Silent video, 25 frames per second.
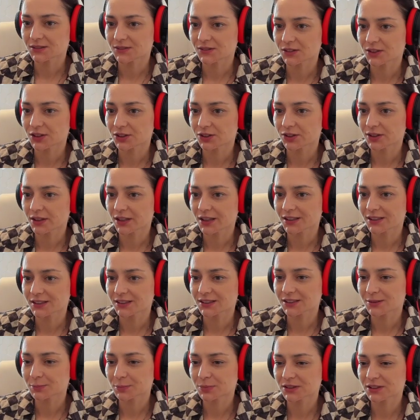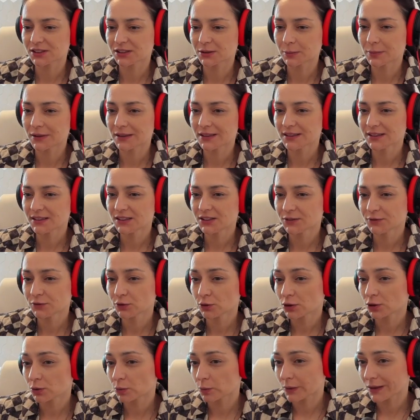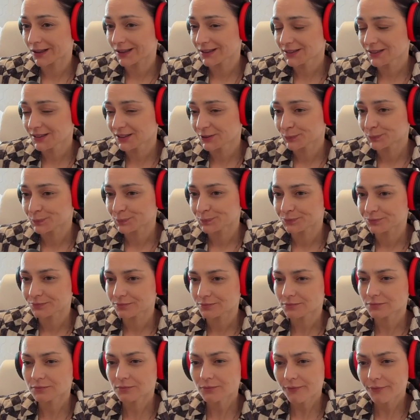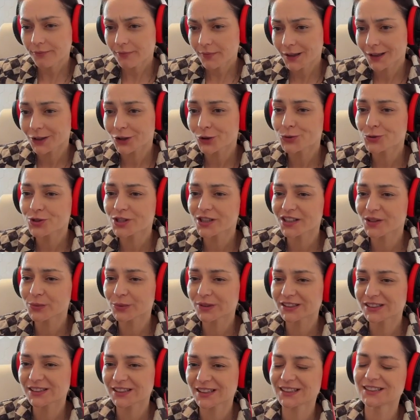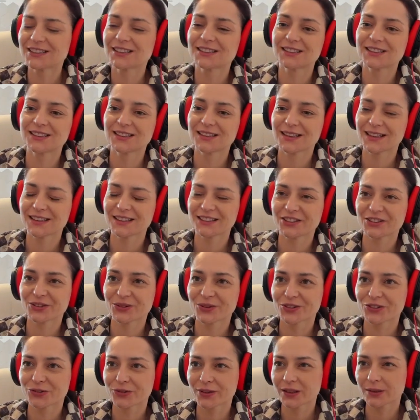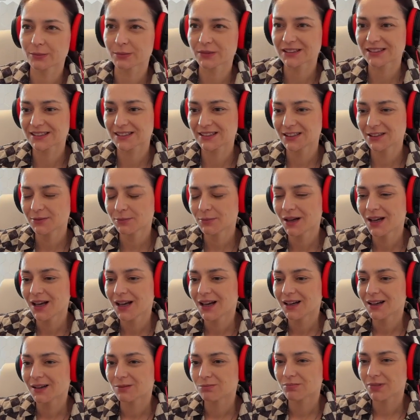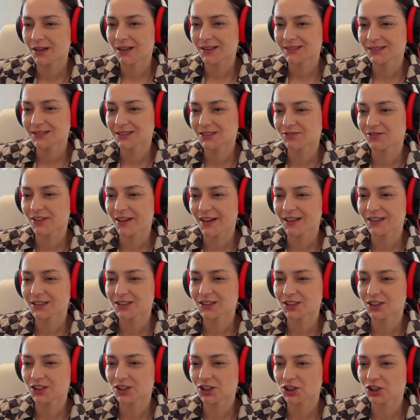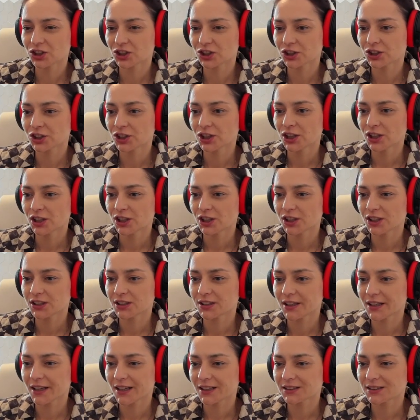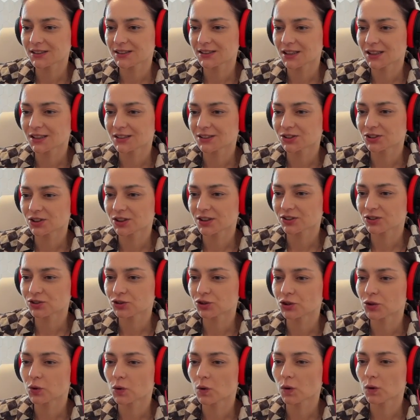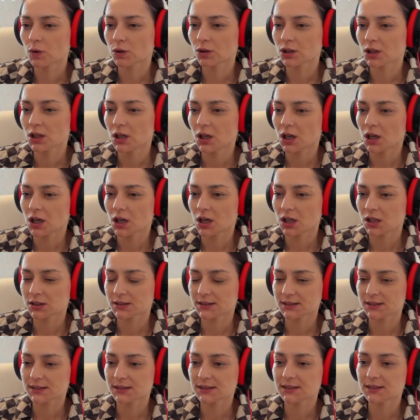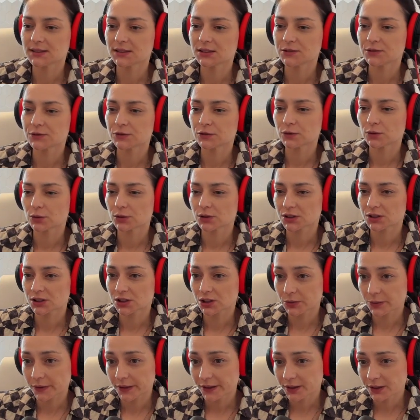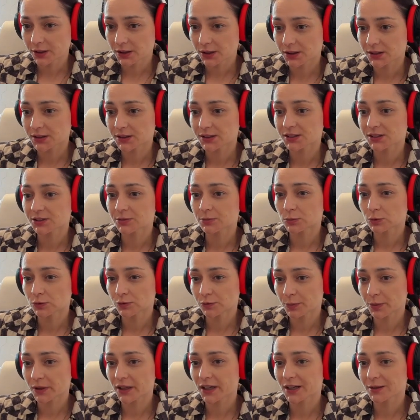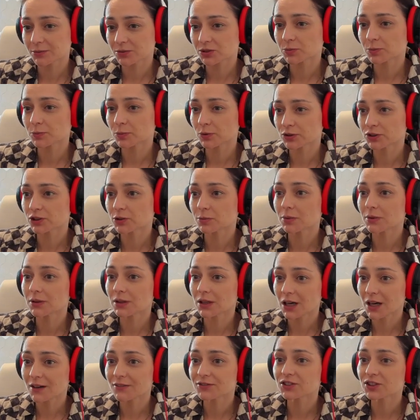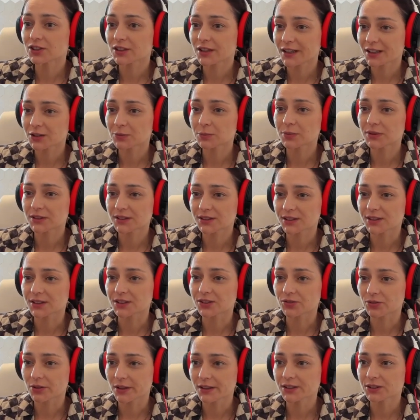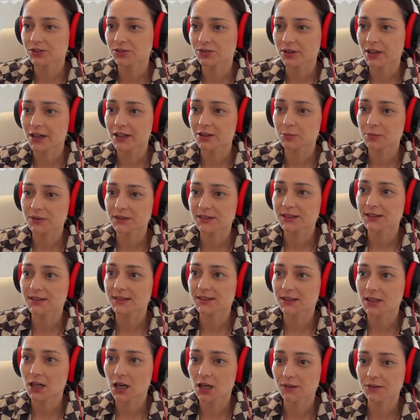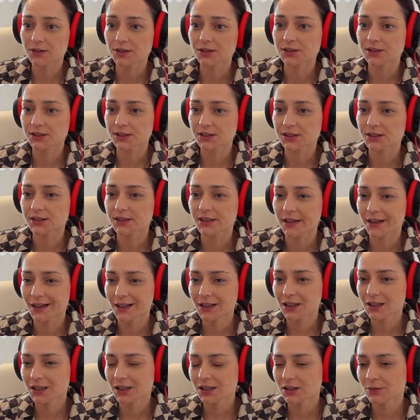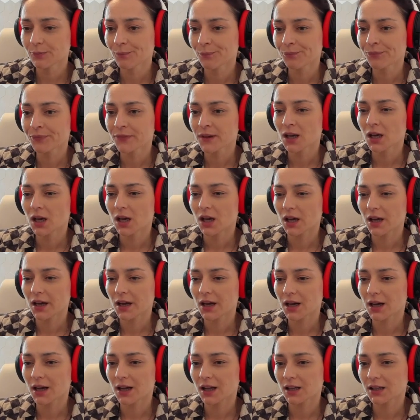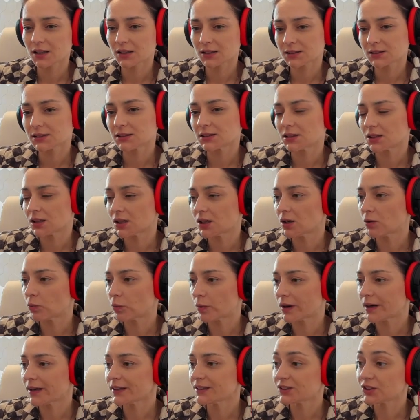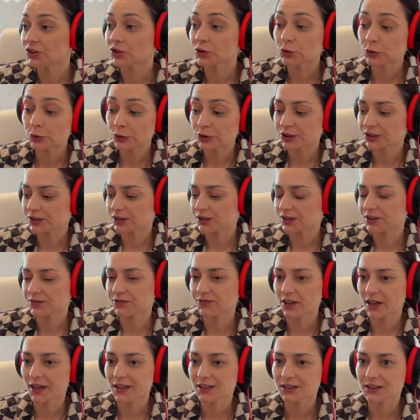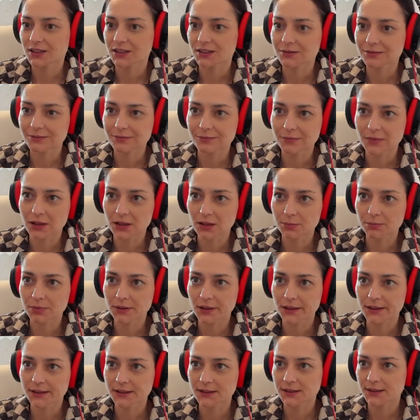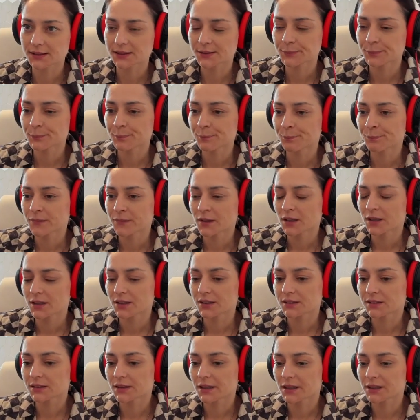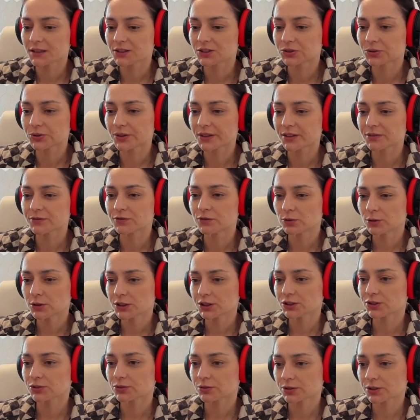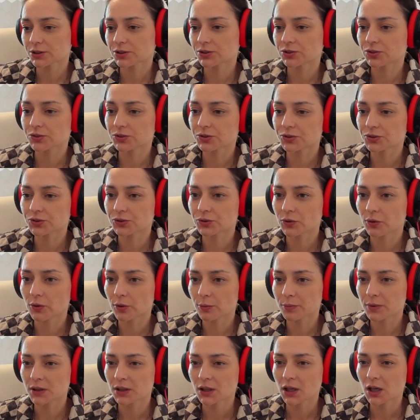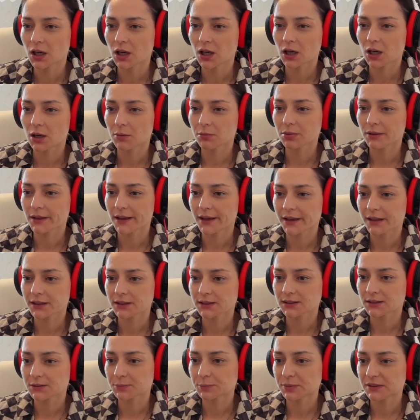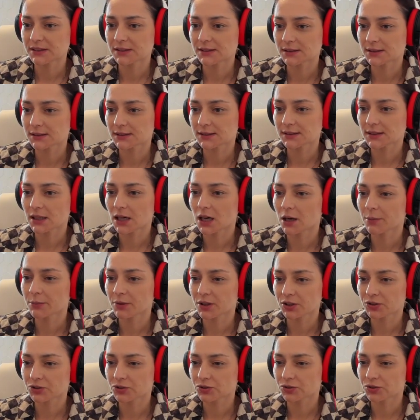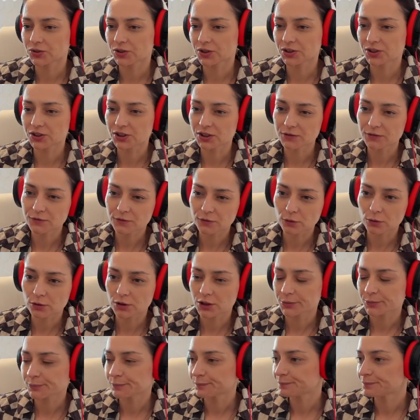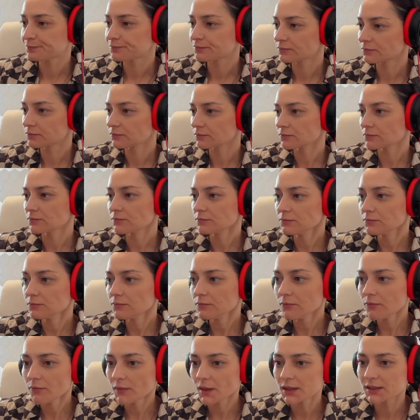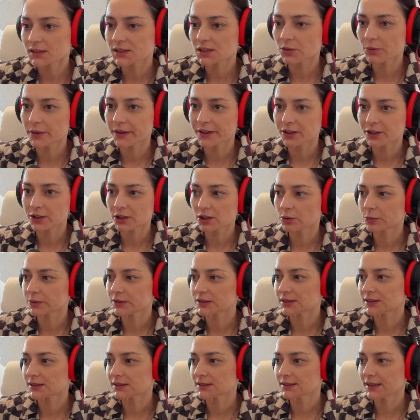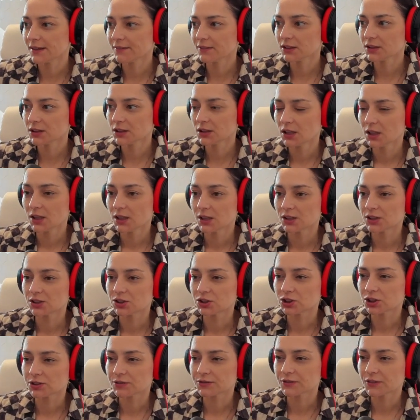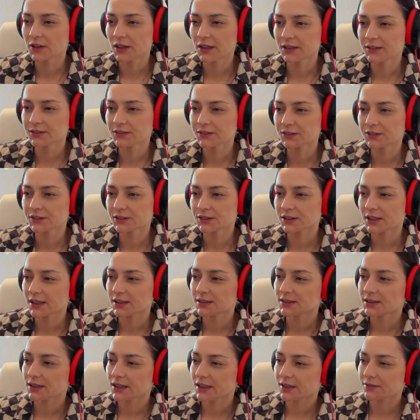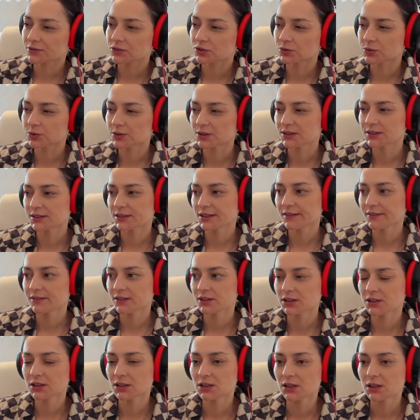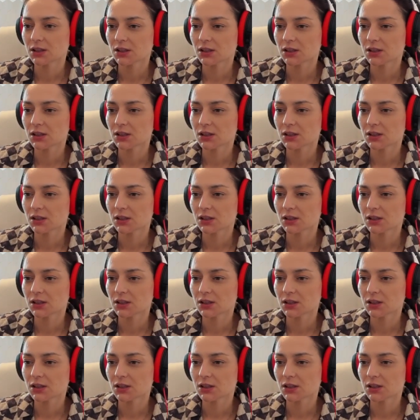a very nice possibility for white. Usually we say that the knight on the rim is dim, but in fact here it gets under control uh, the c4 square and this move becomes possible after knight b6, right? So knight b6 covers this diagonal and uh, white uses this fact and uh, places his knight to a4 in order to stop uh, black pieces coming to the c4 square queen c7, g5, knight f to d7,